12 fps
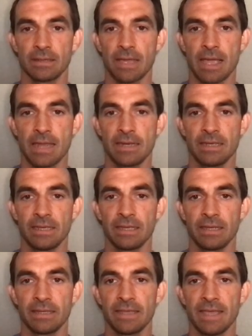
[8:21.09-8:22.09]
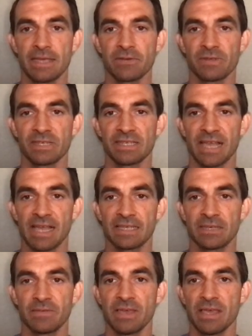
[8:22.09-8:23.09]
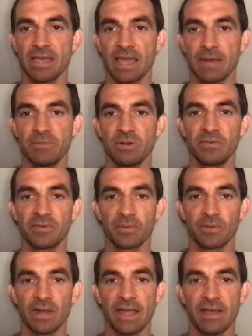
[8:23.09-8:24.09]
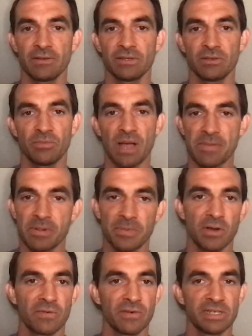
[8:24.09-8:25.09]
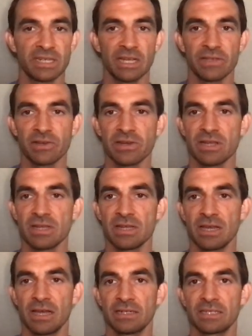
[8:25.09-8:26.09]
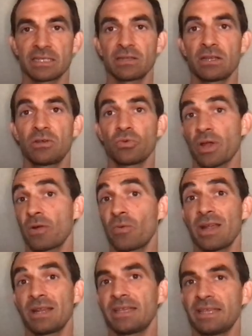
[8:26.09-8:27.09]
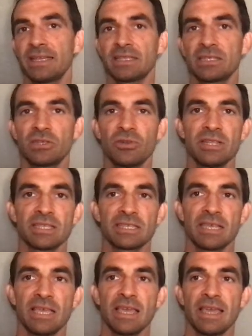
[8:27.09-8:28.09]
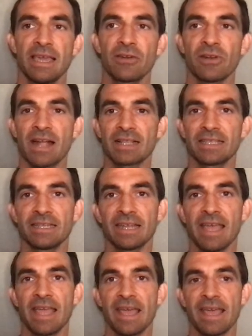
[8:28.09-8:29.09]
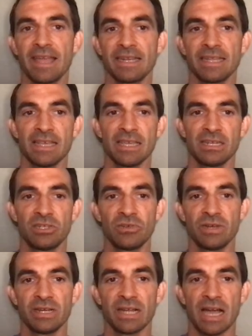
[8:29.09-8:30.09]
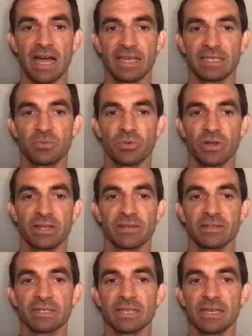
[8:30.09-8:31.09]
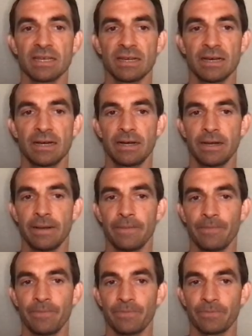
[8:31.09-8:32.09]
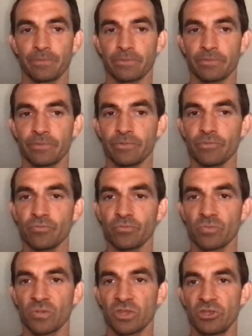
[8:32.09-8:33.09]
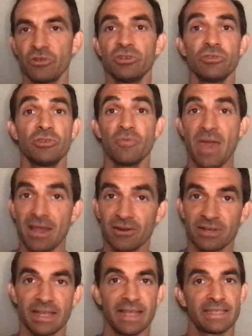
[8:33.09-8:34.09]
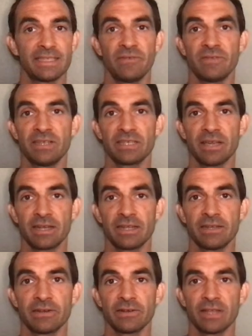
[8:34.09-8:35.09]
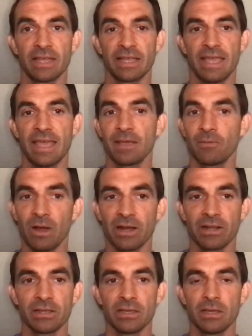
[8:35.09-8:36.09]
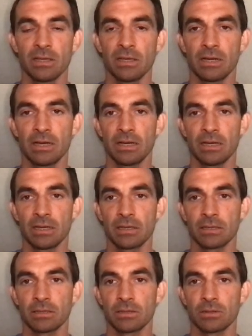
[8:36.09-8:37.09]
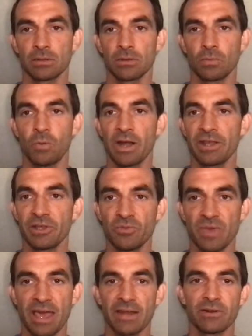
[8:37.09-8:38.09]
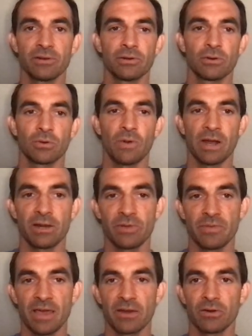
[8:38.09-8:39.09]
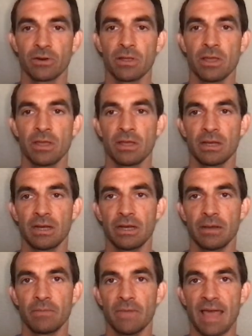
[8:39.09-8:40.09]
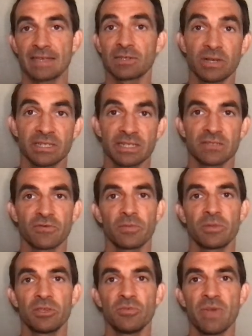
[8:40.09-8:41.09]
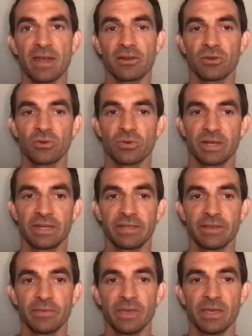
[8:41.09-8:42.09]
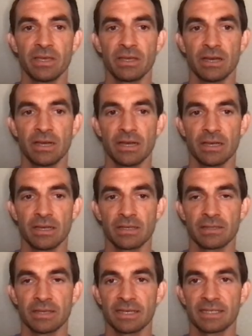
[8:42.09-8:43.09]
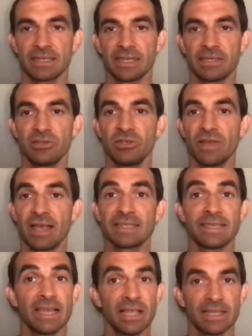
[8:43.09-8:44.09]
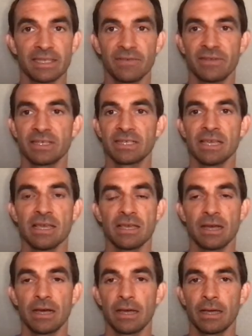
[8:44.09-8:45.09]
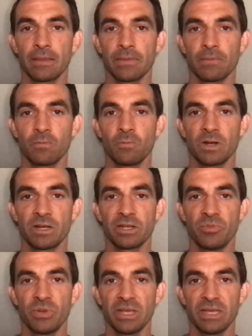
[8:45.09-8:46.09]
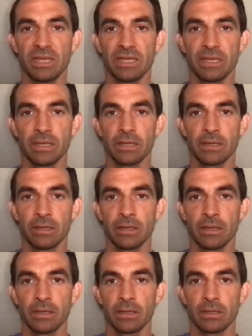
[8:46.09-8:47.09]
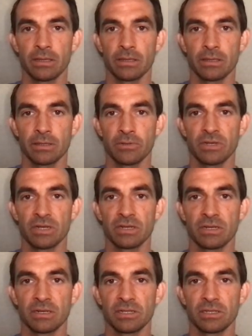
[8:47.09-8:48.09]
And then they can resize them and move them around. They'll pop up over each other. Just a great way to get students interacting and doing icebreakers. You can do You Matter Day activities on here. Like, hey, why do you matter? Or why do we matter? Ask questions from the You Matter curriculum. Like I said, you can do SEL activities. One could be, you can